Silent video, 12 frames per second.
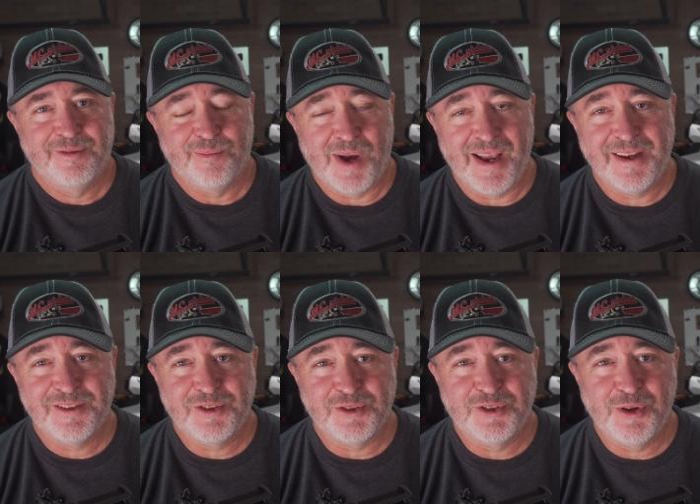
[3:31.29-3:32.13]
My
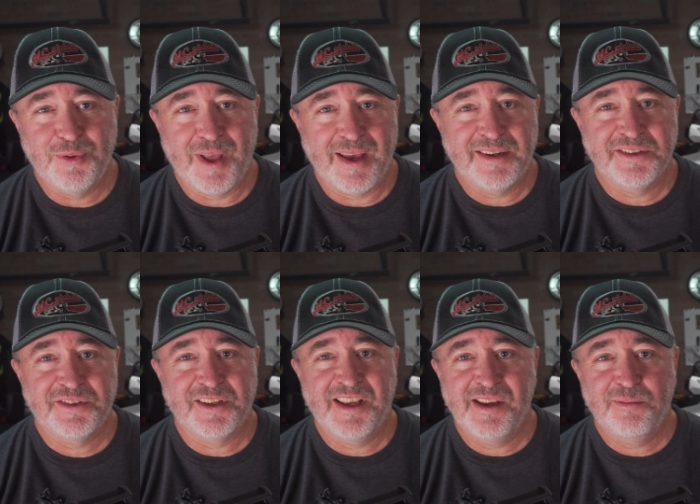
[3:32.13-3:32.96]
answer to that is
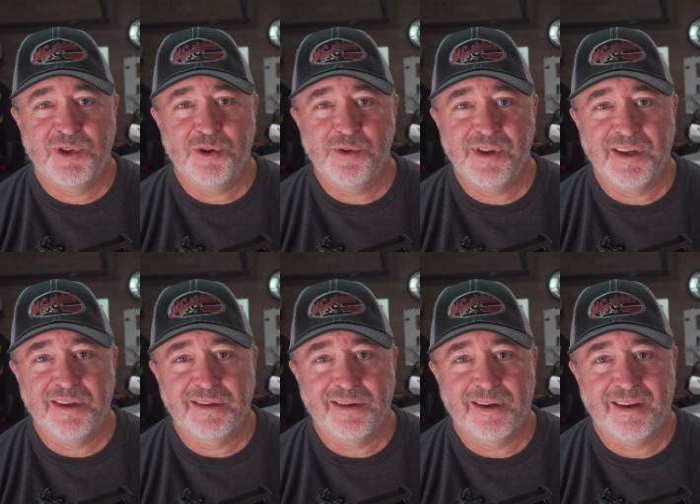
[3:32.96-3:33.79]
to keep doing
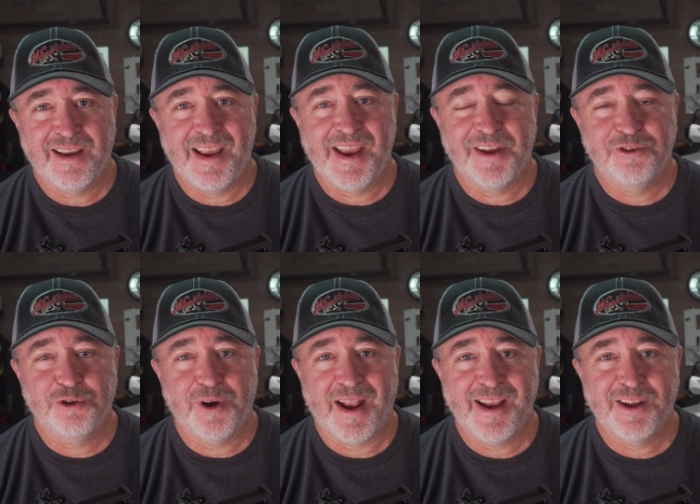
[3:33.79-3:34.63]
it, and
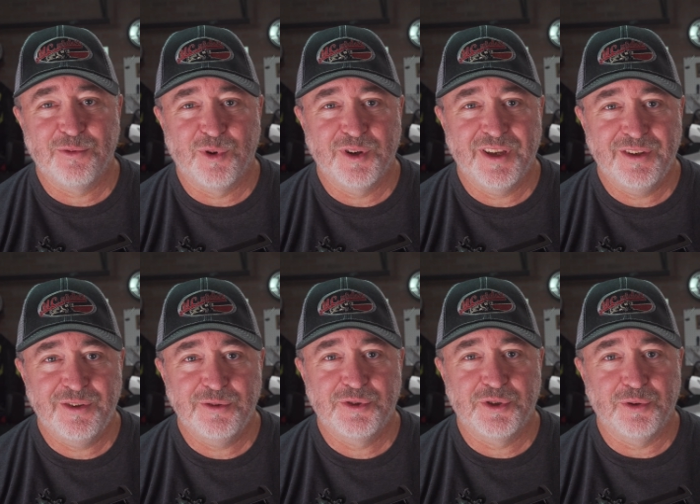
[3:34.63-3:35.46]
your hand will get
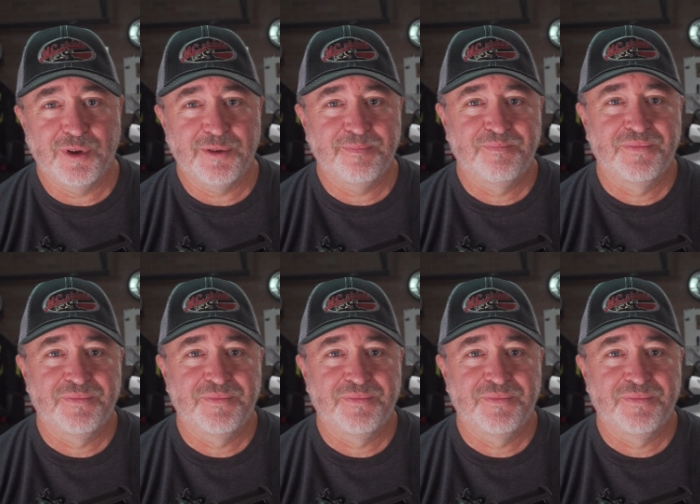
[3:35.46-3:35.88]
used to it.